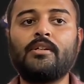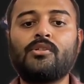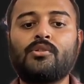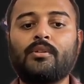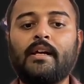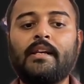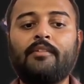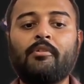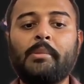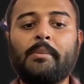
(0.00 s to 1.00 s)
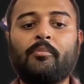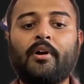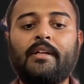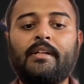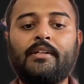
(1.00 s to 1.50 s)
so that it will be
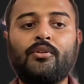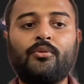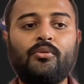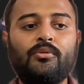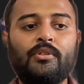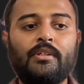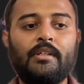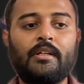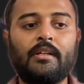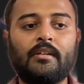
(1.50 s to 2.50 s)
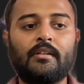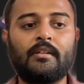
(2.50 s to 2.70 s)
pointed to here.